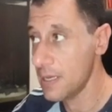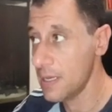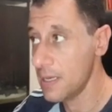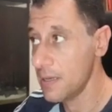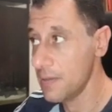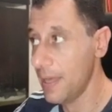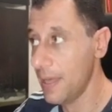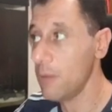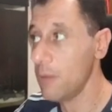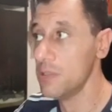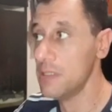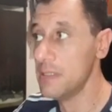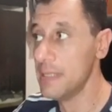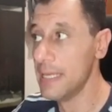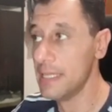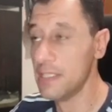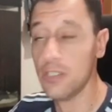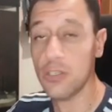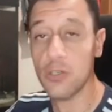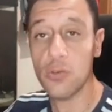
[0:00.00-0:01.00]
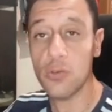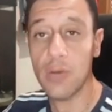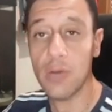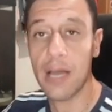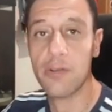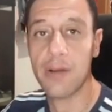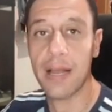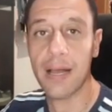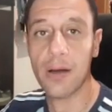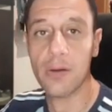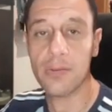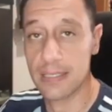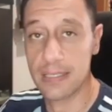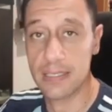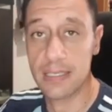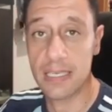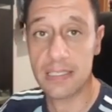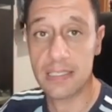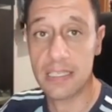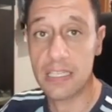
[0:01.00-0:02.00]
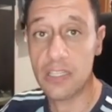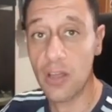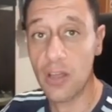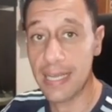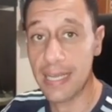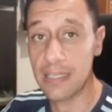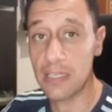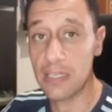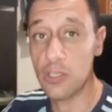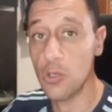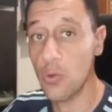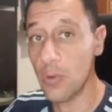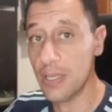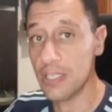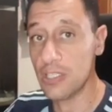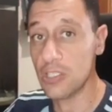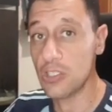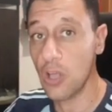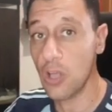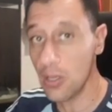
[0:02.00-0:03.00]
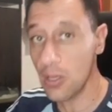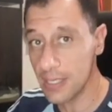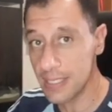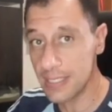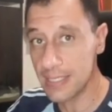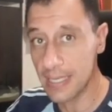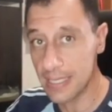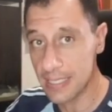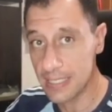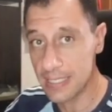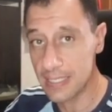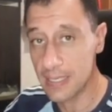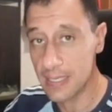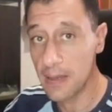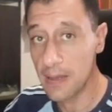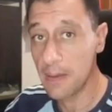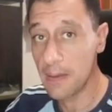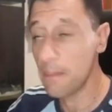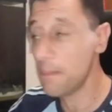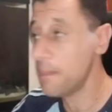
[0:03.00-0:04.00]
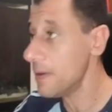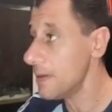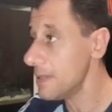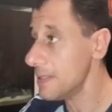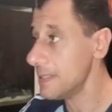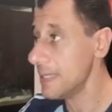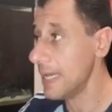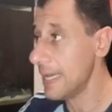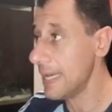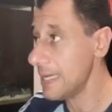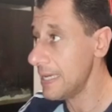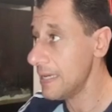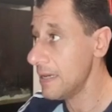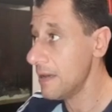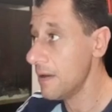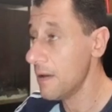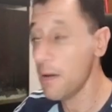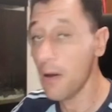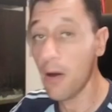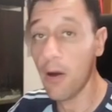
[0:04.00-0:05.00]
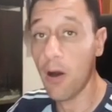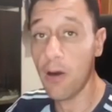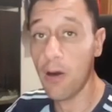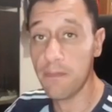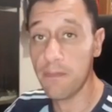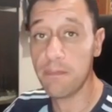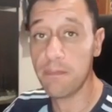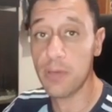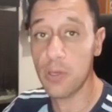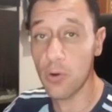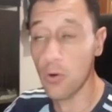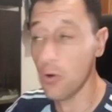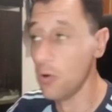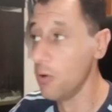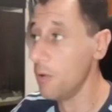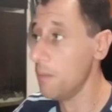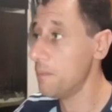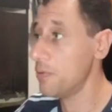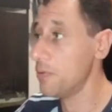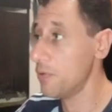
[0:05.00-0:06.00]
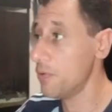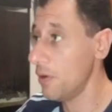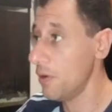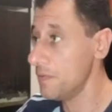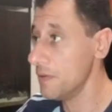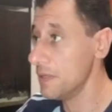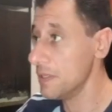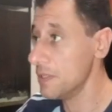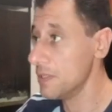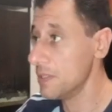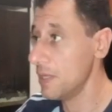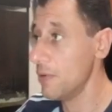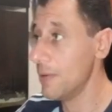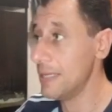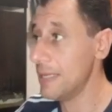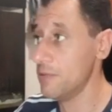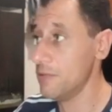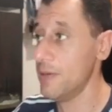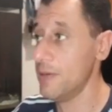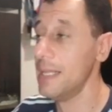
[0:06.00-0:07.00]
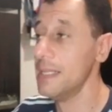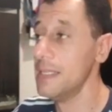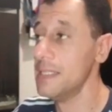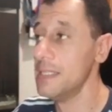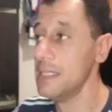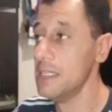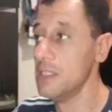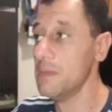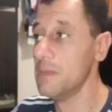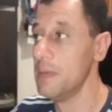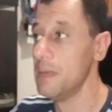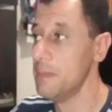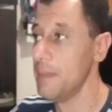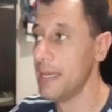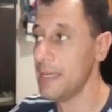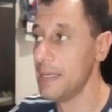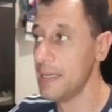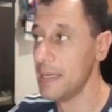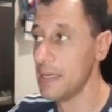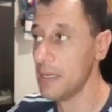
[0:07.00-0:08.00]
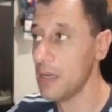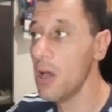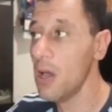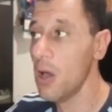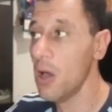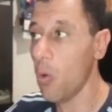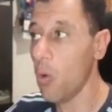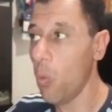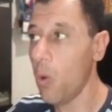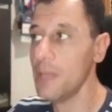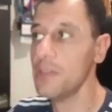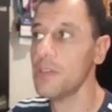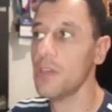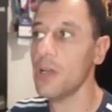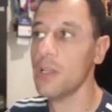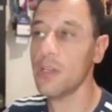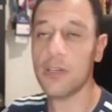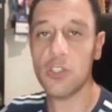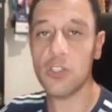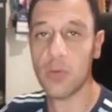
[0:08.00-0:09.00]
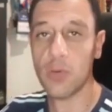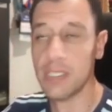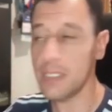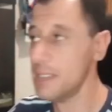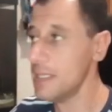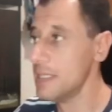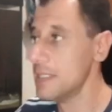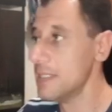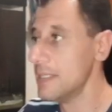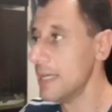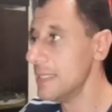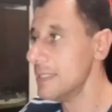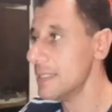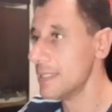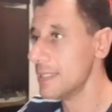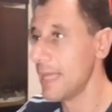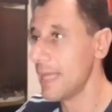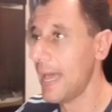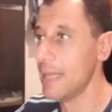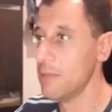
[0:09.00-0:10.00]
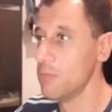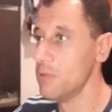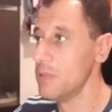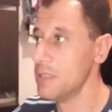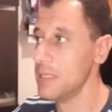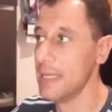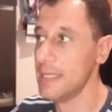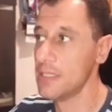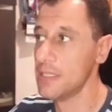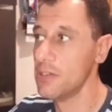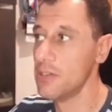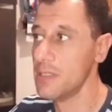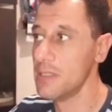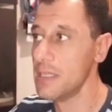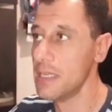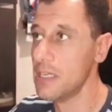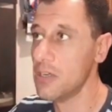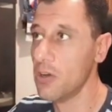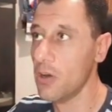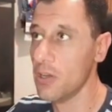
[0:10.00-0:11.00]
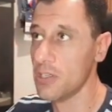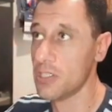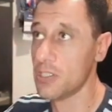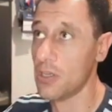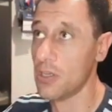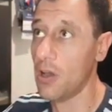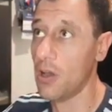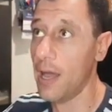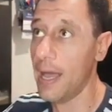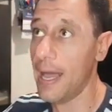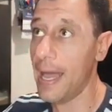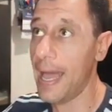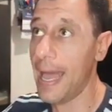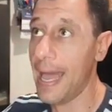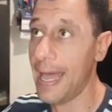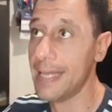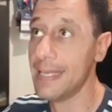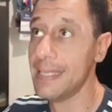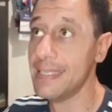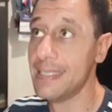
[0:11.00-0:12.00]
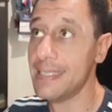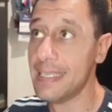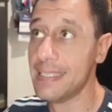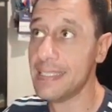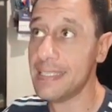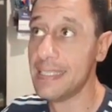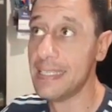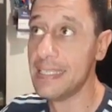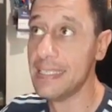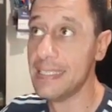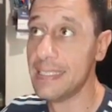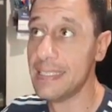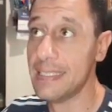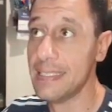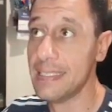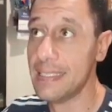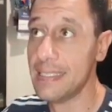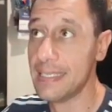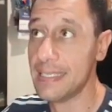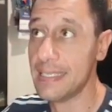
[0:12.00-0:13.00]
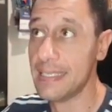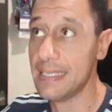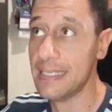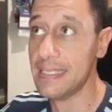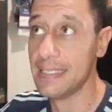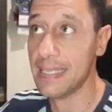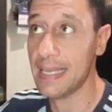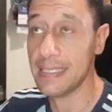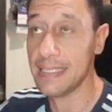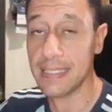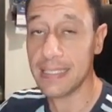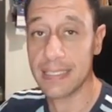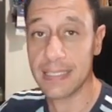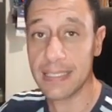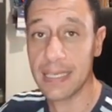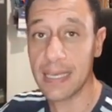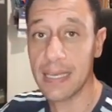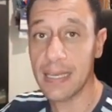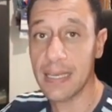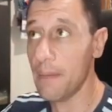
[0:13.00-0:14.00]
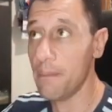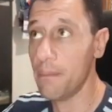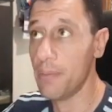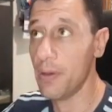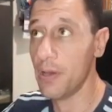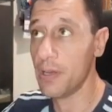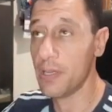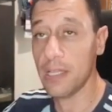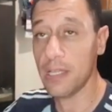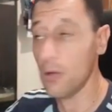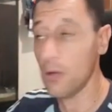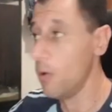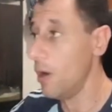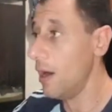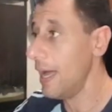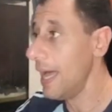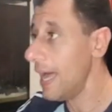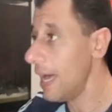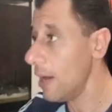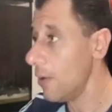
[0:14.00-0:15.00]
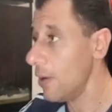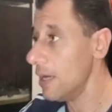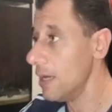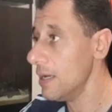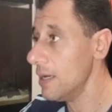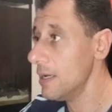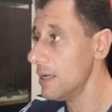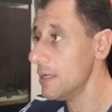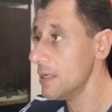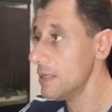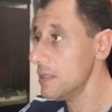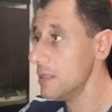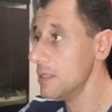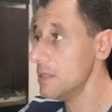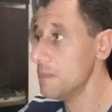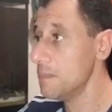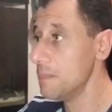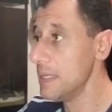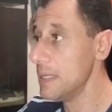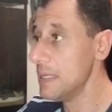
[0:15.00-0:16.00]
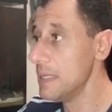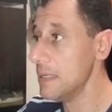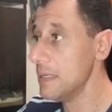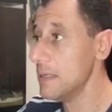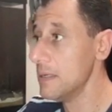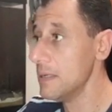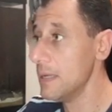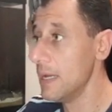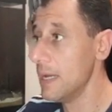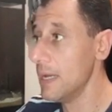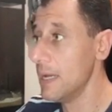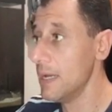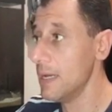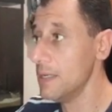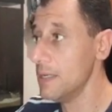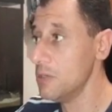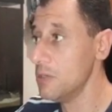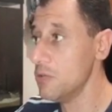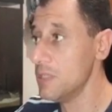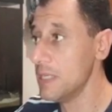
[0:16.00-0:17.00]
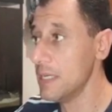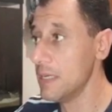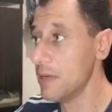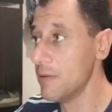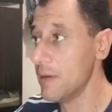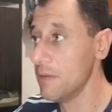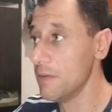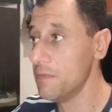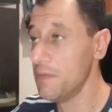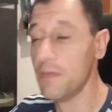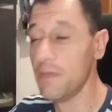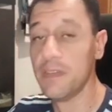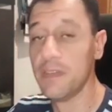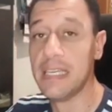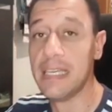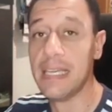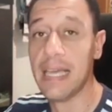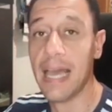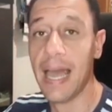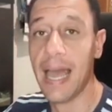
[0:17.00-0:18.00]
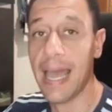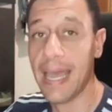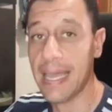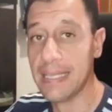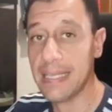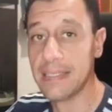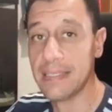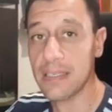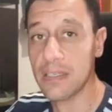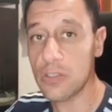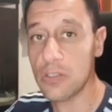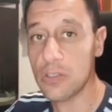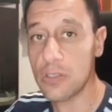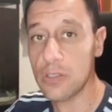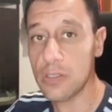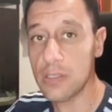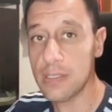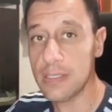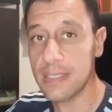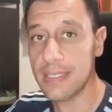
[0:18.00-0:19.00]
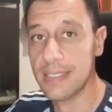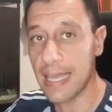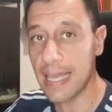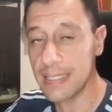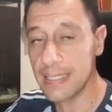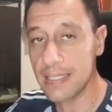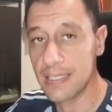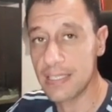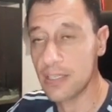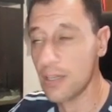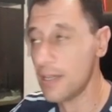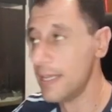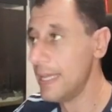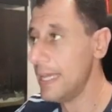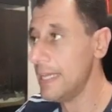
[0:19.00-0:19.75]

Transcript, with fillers: that would net you around sixty-nine U S dollar cents per day of pure profit. So in reality, you'd be making one dollar and twenty-six cents, and with the electricity costs at sixteen, sixteen cents per kilowatt hour, you'd be uh, using around fifty-eight cents in